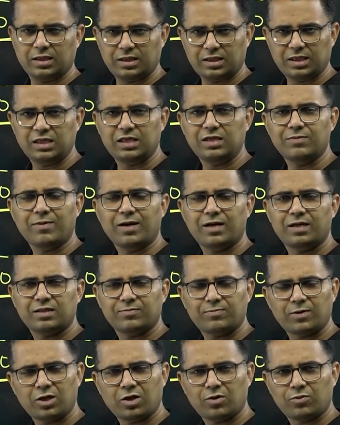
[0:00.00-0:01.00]
then demand and
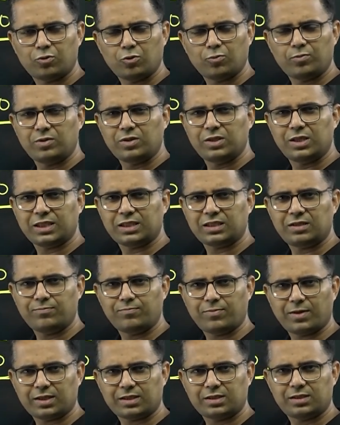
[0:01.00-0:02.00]
supply of rupee gets
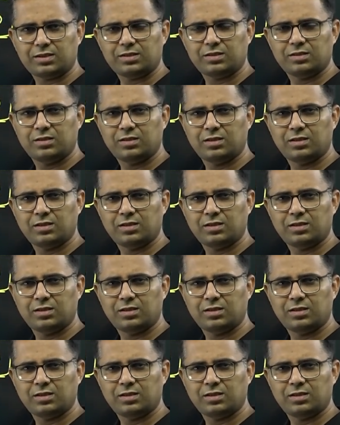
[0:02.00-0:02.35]
impacted.